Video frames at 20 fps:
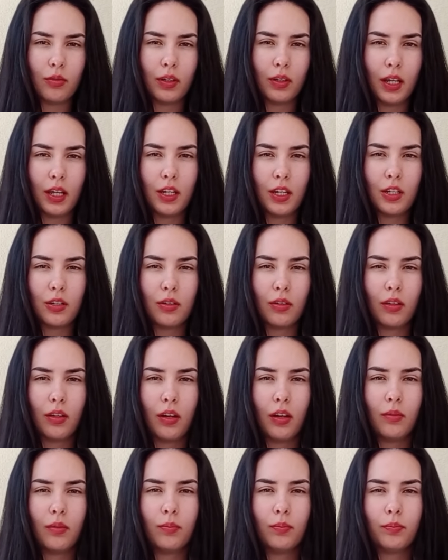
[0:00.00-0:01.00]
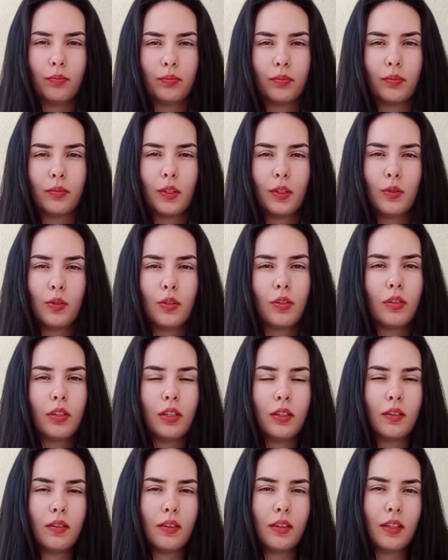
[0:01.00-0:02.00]
creation are
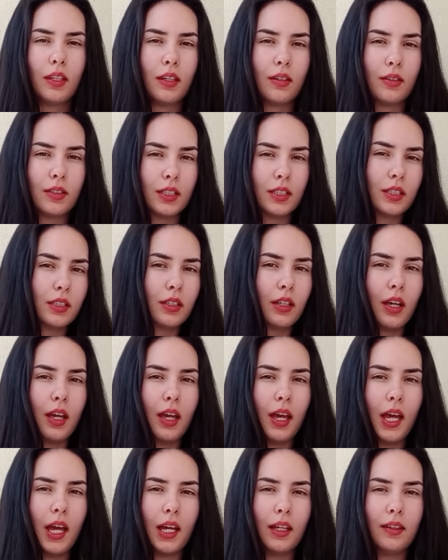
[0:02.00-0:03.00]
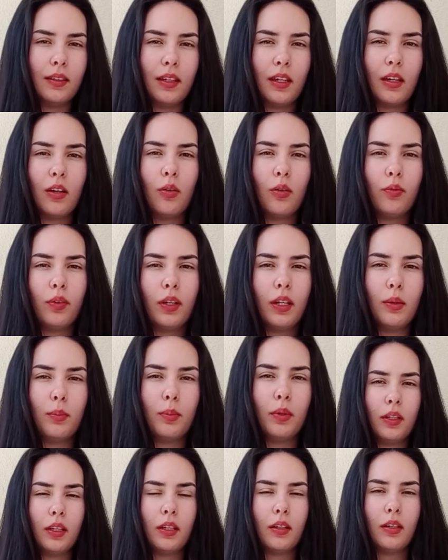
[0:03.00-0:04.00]
usually tiers, and they are
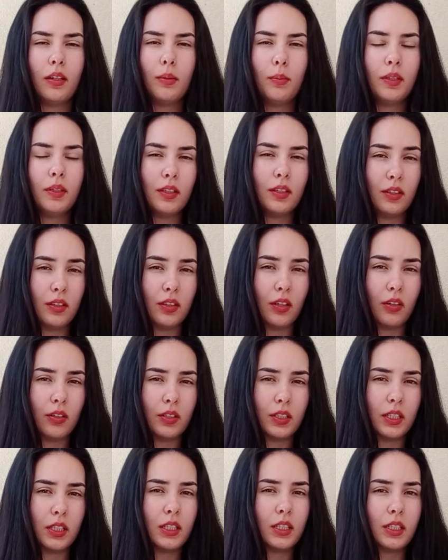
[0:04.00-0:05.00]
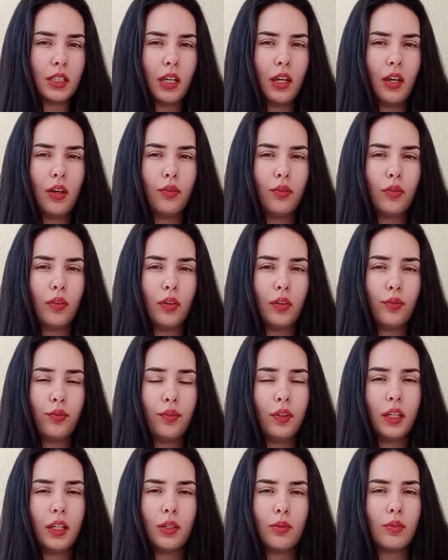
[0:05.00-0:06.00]
available in limited doses for
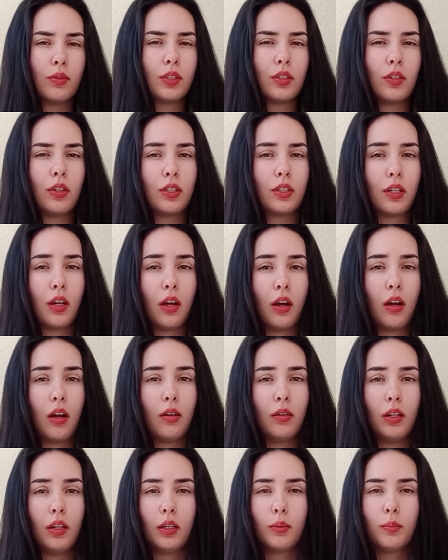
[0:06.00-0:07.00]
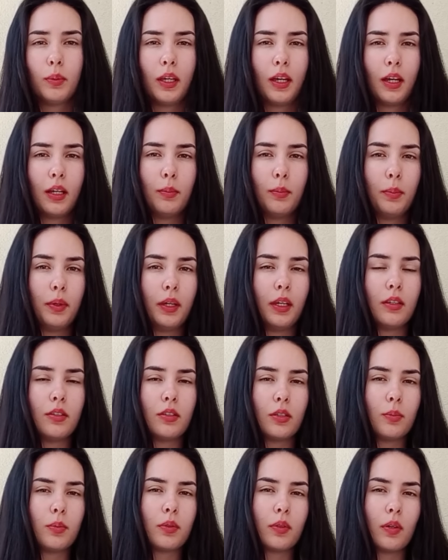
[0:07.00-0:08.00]
free users or log behind paid
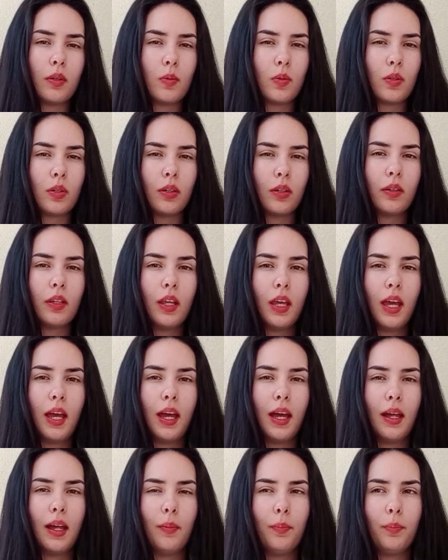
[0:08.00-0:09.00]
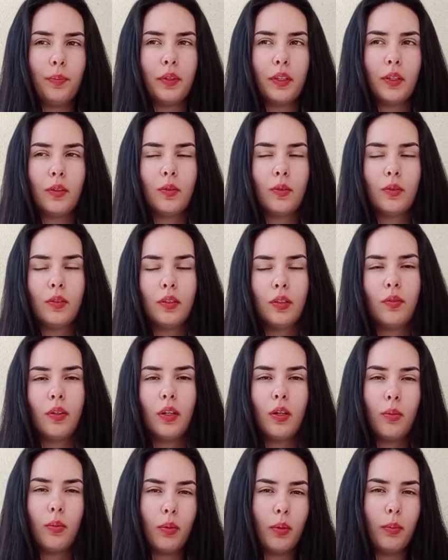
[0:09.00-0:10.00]
subscription and developer